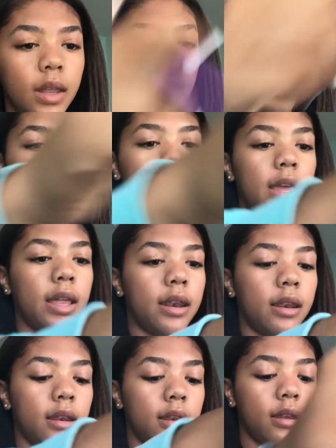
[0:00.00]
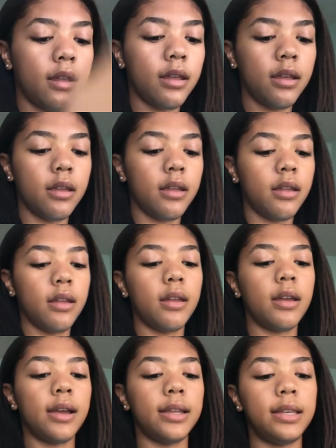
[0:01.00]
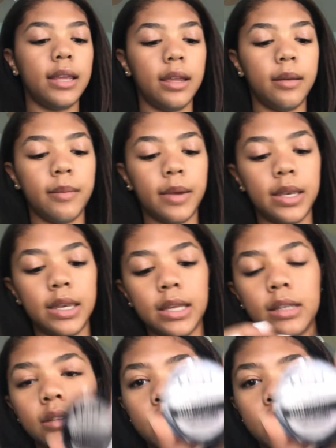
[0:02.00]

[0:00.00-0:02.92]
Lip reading: And then I take my NYX